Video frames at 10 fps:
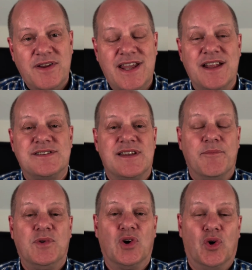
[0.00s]
get
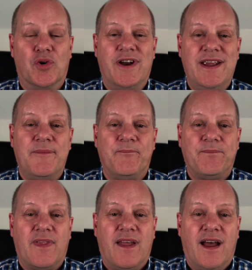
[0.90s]
some glory
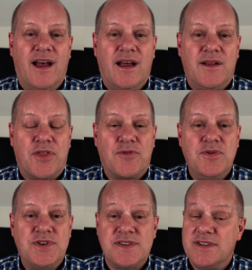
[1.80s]
through
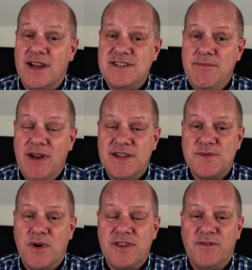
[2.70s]
just 90
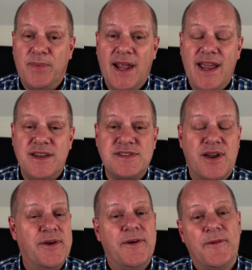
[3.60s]
minutes worth of play.
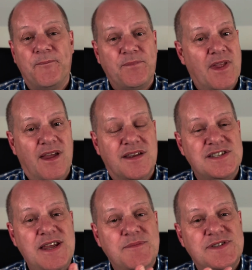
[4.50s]
So
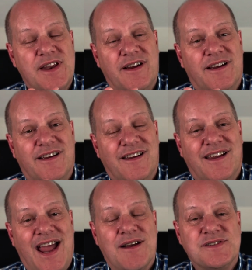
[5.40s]
teams that are
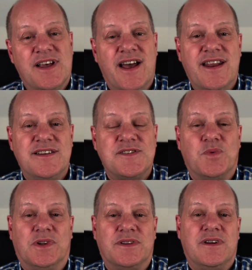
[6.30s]
outsiders
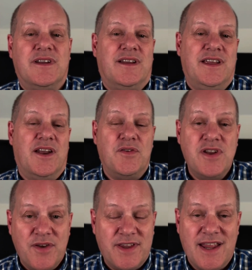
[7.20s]
will,
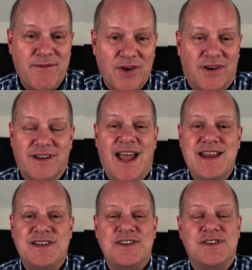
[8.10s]
know that they've got a
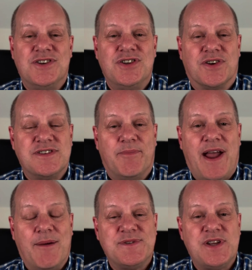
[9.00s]
decent shot at
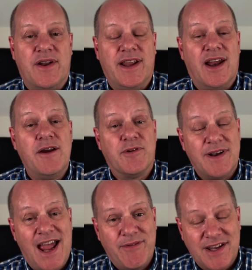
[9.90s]
perhaps turning it over
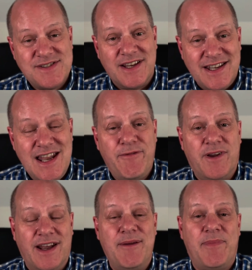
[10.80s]
and having a
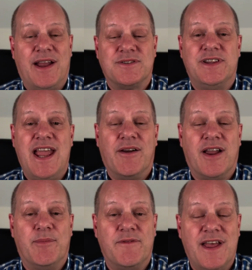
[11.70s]
significant impact on the
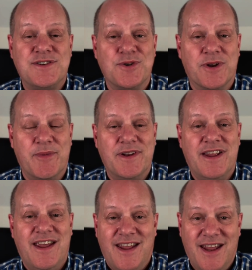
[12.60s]
outcome of their tournament
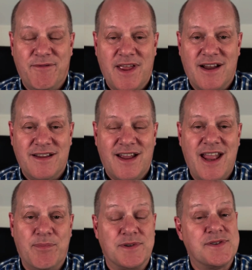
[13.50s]
if they are
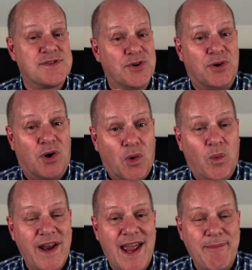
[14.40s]
able to score or
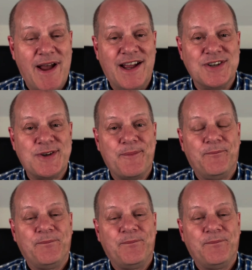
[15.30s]
win a match.